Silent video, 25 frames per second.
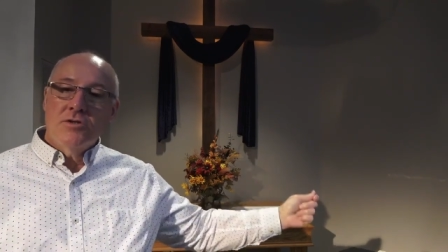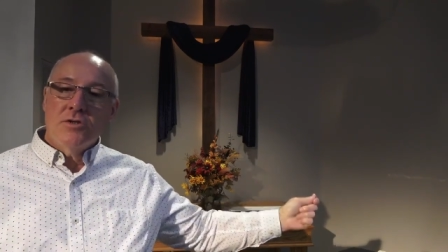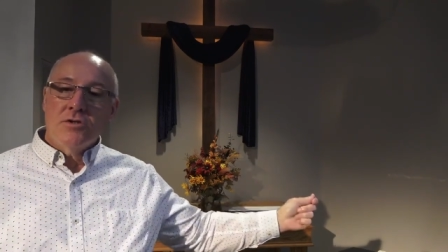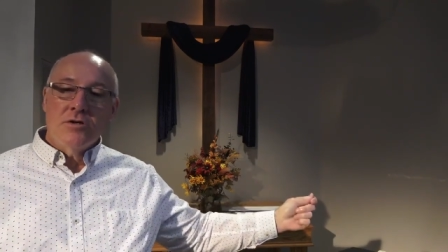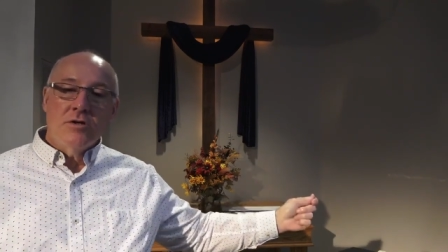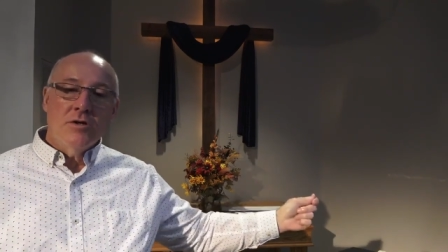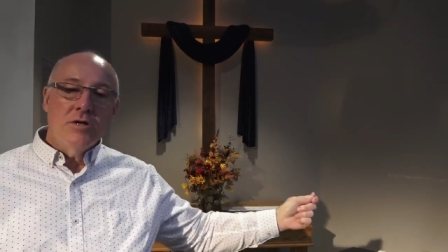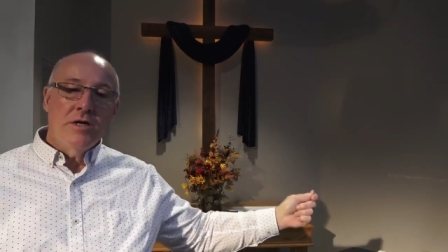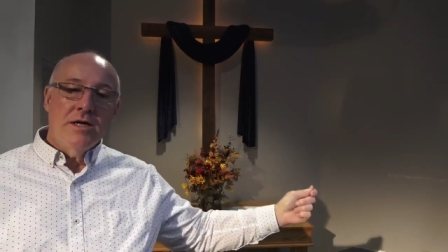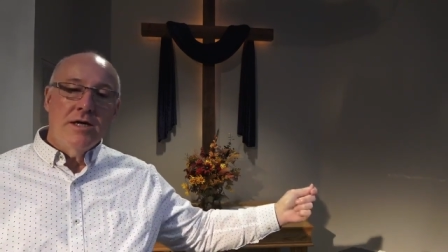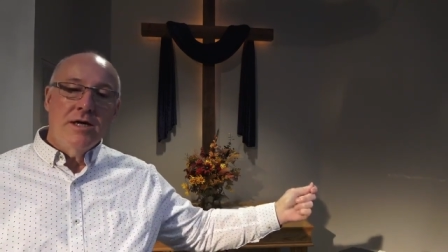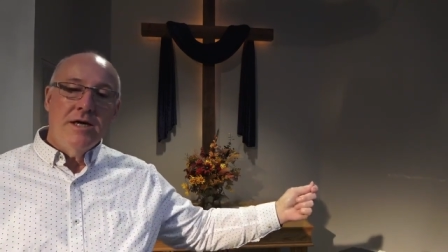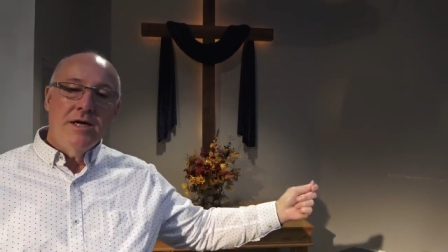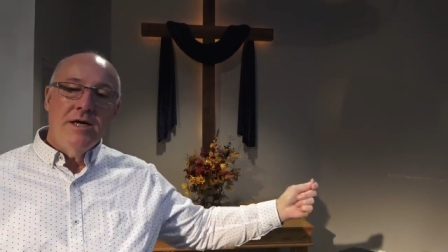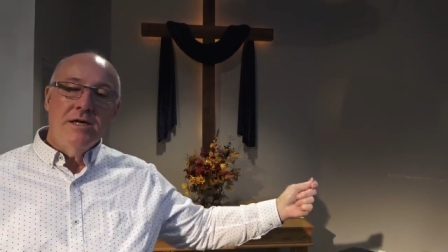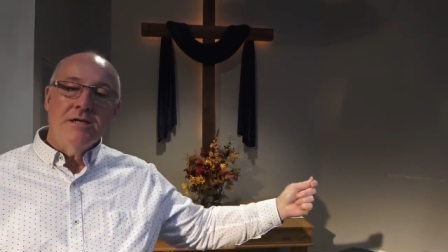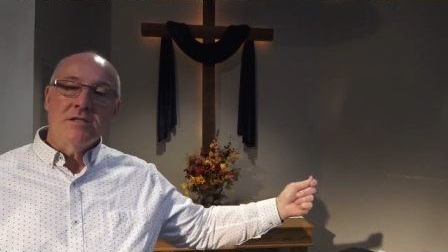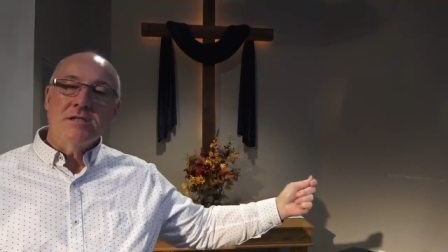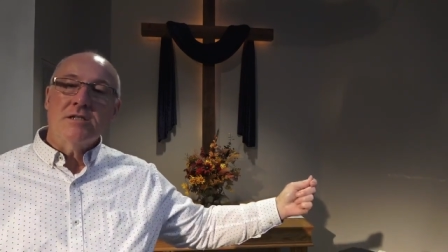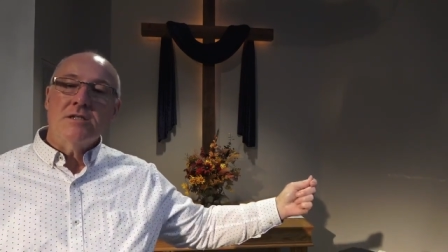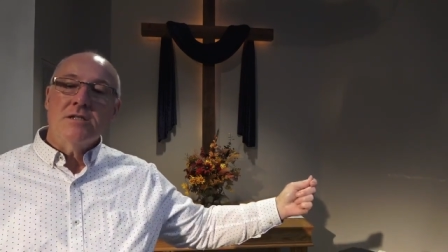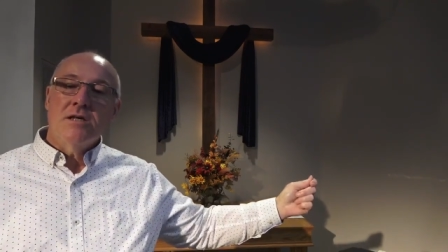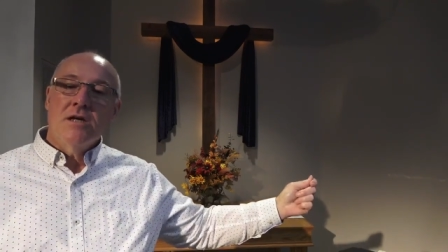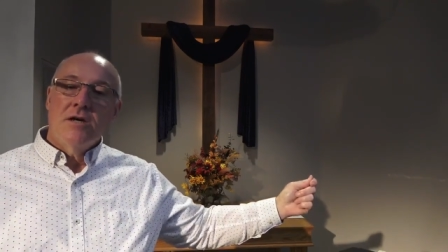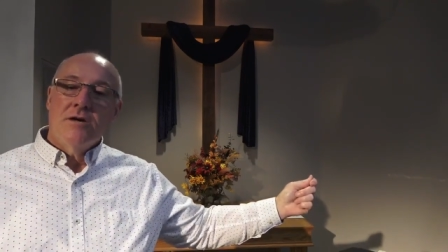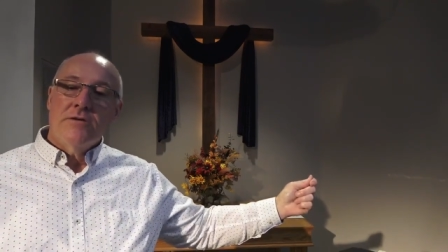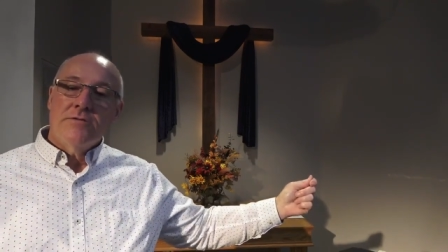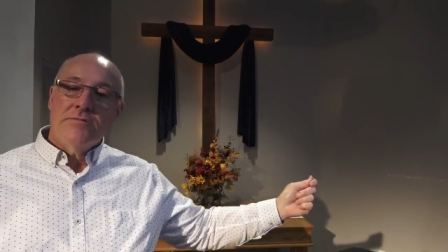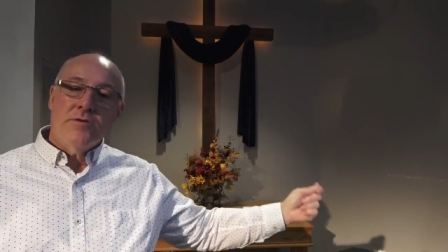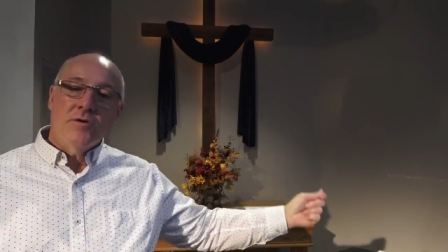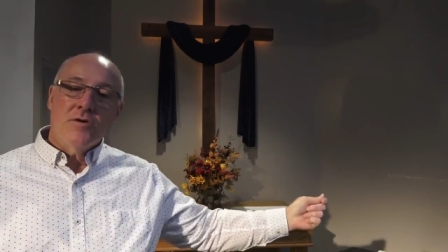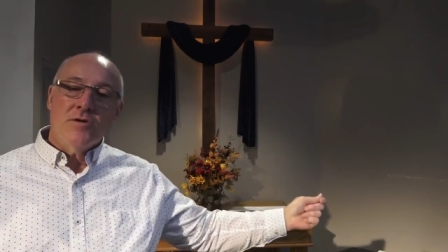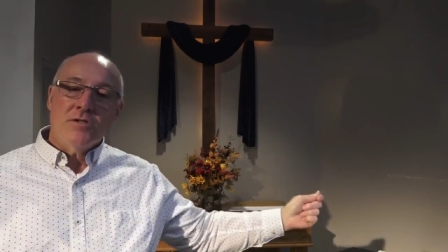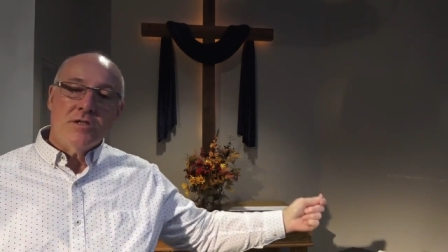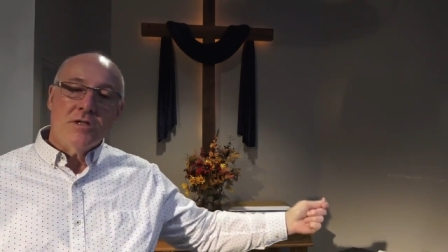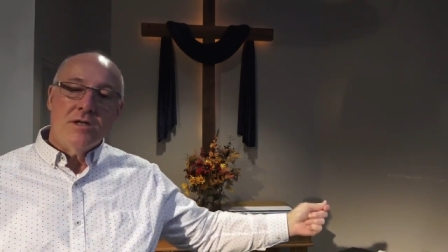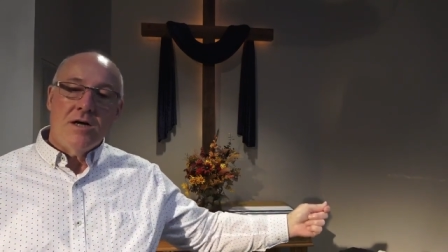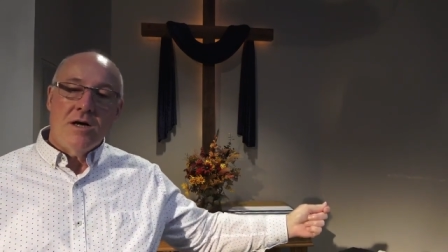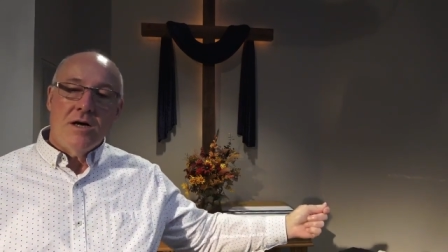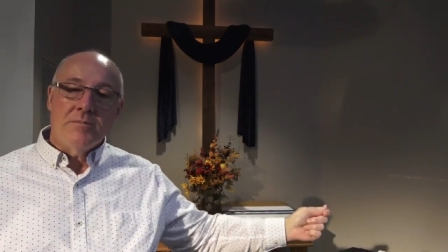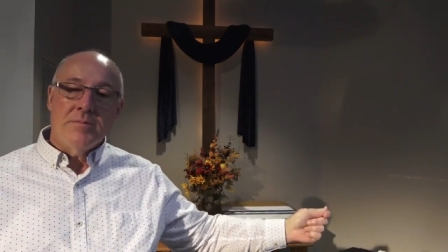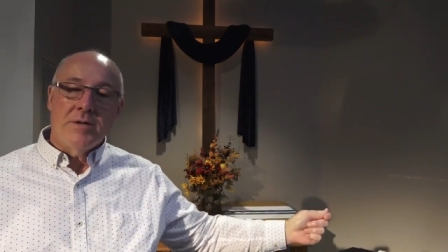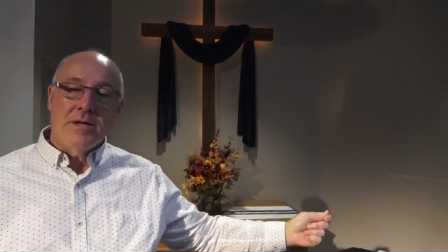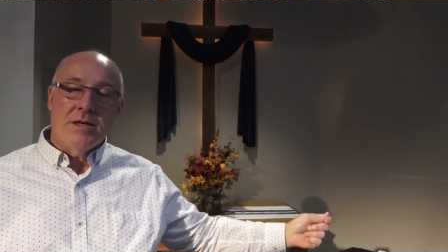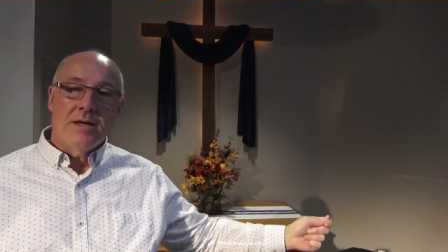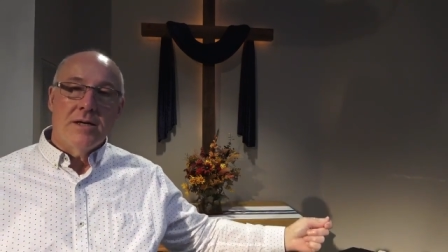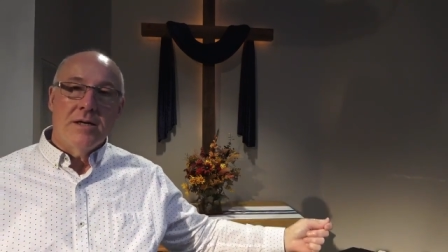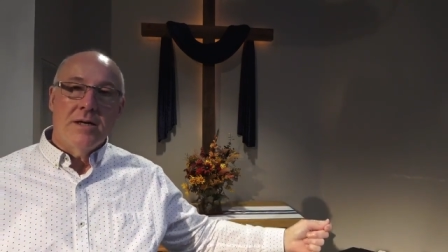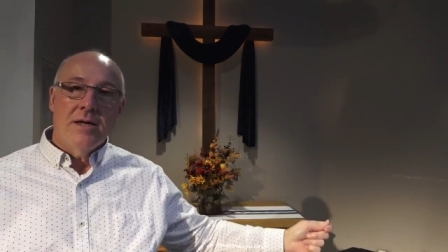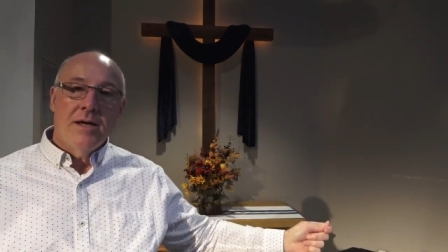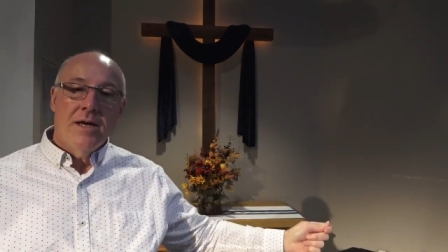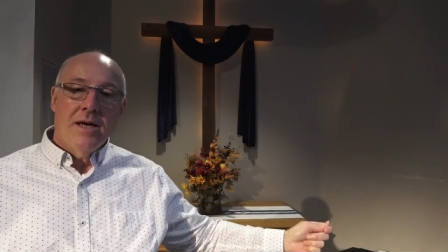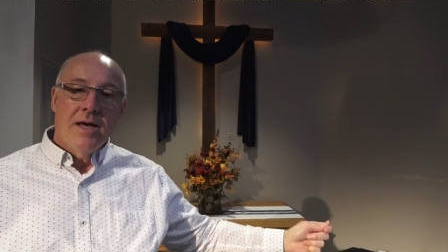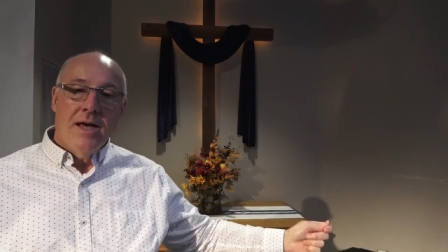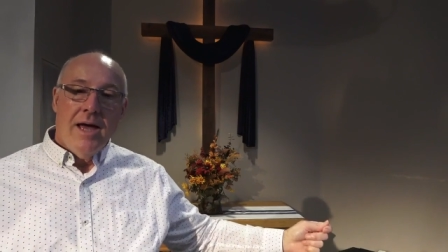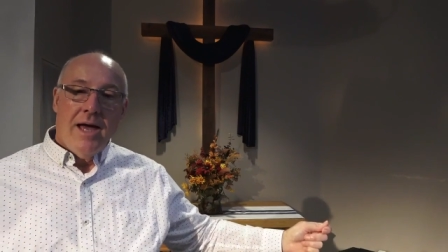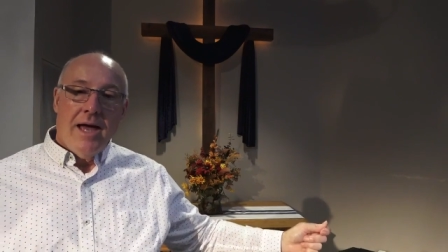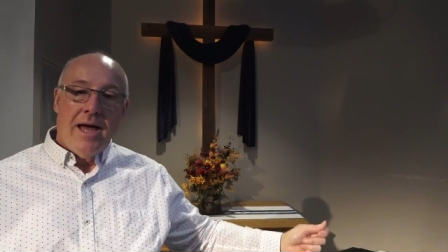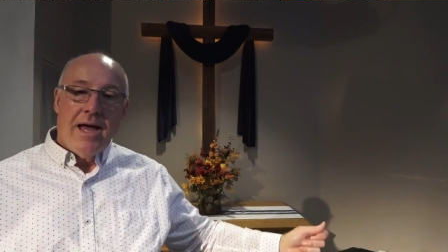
during his first coming,